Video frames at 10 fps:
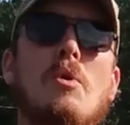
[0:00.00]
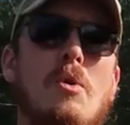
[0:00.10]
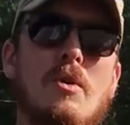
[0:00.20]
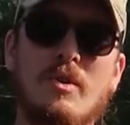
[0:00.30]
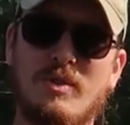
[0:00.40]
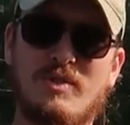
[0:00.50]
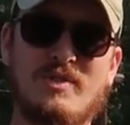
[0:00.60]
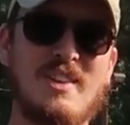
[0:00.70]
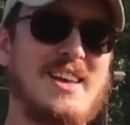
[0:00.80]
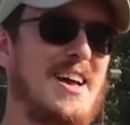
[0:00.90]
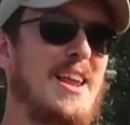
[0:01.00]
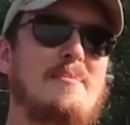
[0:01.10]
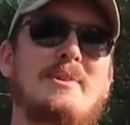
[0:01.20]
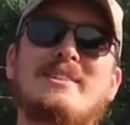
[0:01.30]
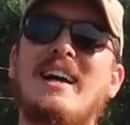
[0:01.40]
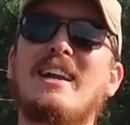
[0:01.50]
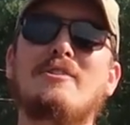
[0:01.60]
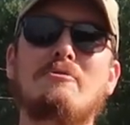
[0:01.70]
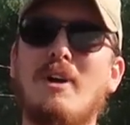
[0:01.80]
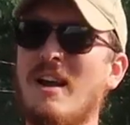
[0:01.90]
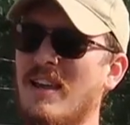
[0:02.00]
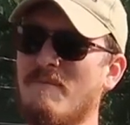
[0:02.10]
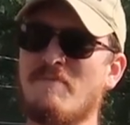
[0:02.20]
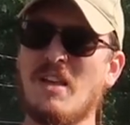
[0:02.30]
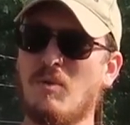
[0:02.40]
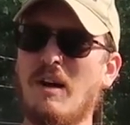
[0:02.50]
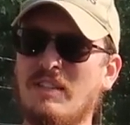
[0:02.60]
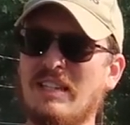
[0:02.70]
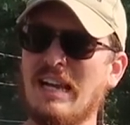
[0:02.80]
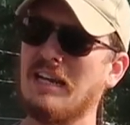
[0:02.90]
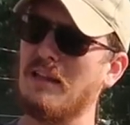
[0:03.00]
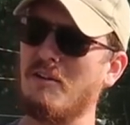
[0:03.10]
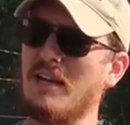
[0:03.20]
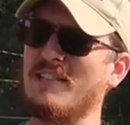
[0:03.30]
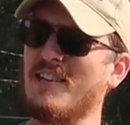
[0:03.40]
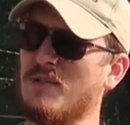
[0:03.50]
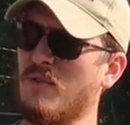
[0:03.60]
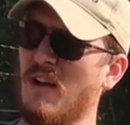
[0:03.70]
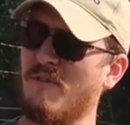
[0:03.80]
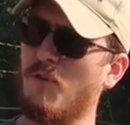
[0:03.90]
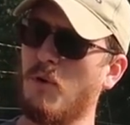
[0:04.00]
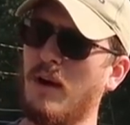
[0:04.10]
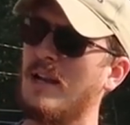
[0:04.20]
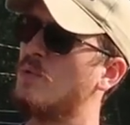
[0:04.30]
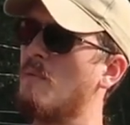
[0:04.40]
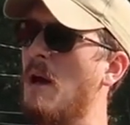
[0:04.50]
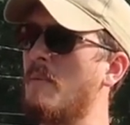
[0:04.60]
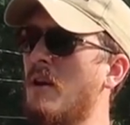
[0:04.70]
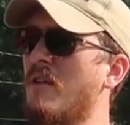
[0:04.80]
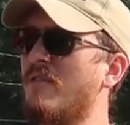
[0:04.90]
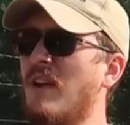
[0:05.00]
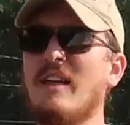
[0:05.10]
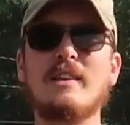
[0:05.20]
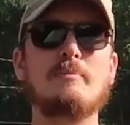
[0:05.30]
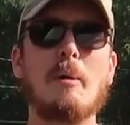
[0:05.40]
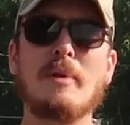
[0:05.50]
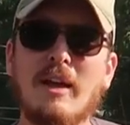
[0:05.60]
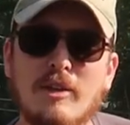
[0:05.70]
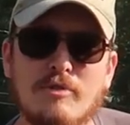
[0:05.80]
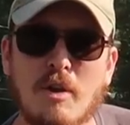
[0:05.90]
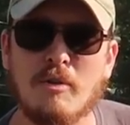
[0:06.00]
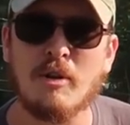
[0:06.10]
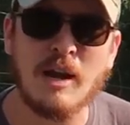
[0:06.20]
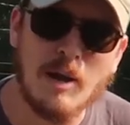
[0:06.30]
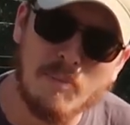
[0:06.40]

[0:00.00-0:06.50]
course. Wow. And I'm excited to run it. We'll have to take it a little easy because we've got 4S. We might be able to fly this puppy like a drone or an